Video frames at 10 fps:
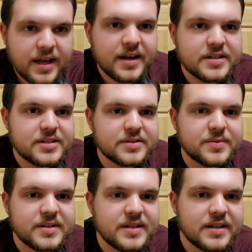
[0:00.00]
and it's
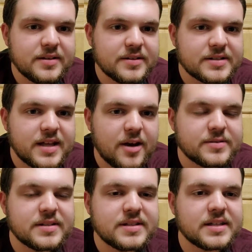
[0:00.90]
just ridiculous
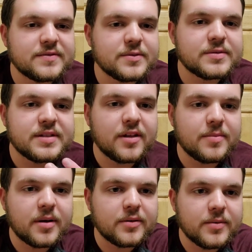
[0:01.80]
how successful
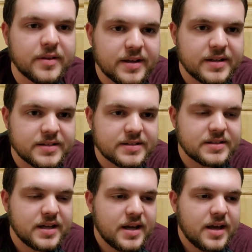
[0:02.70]
South Park really
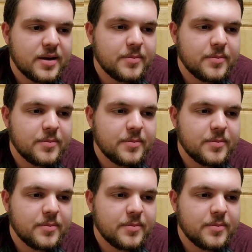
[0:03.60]
is.